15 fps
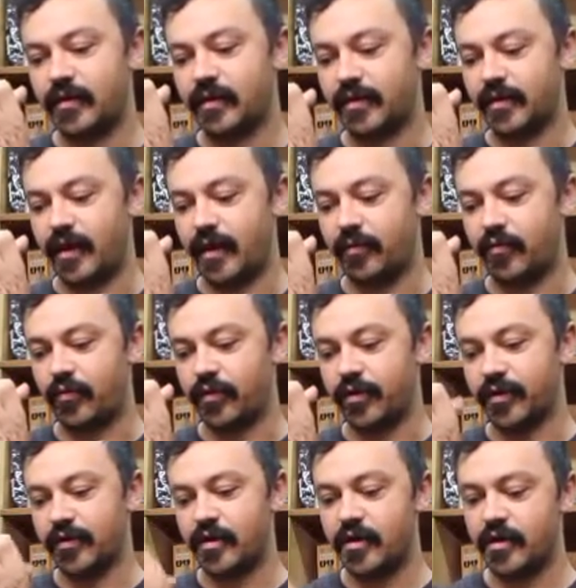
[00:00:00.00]
that point
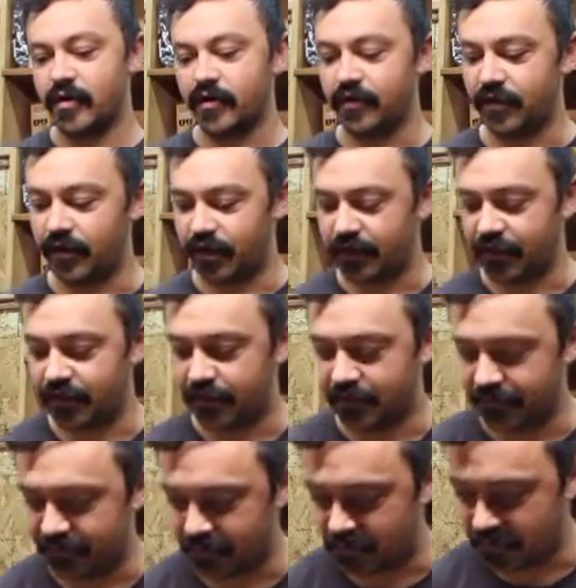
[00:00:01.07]
so that I can
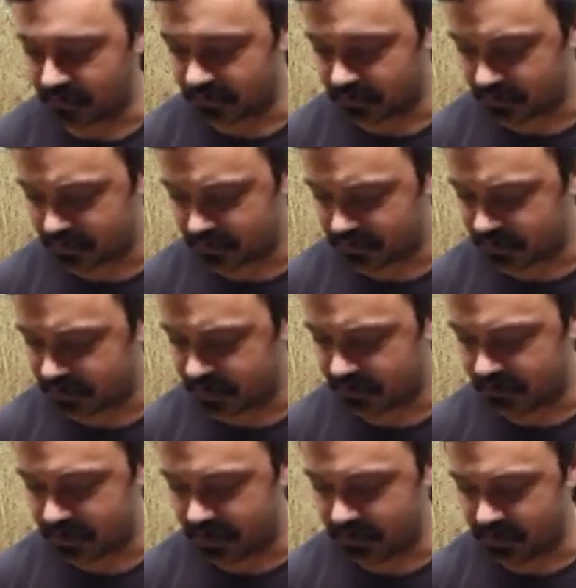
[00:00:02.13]
lift the waste material out
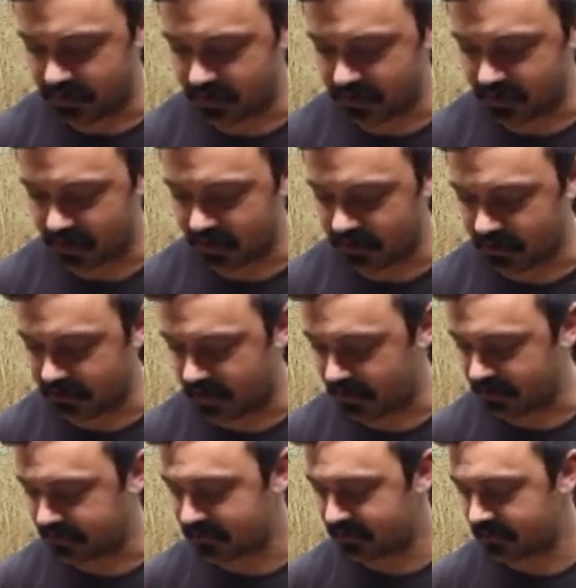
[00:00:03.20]
without making any
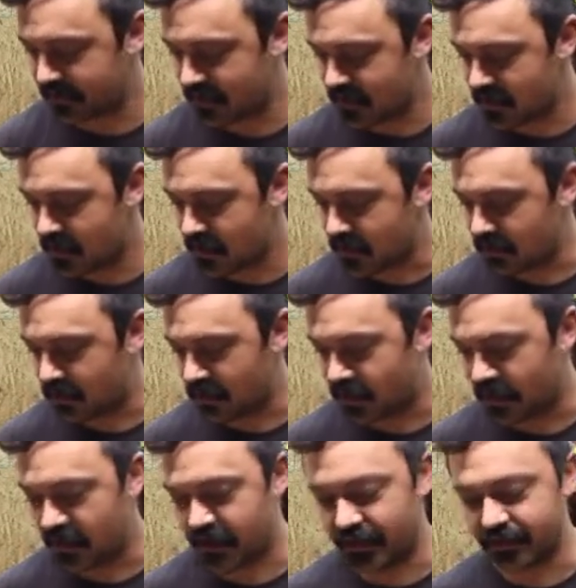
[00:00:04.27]
cuts
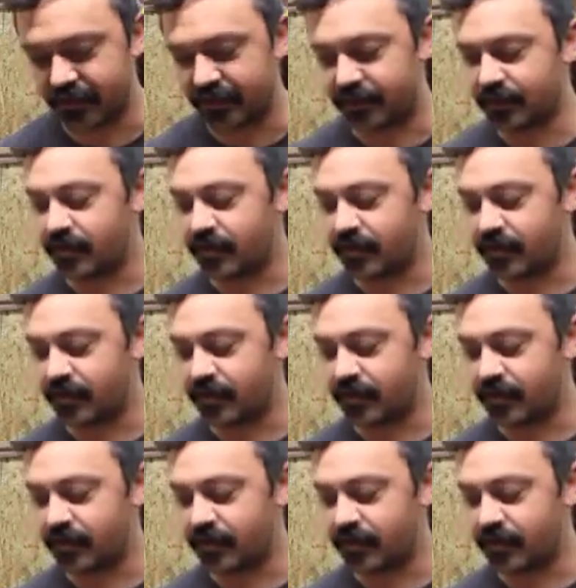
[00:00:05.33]
beyond.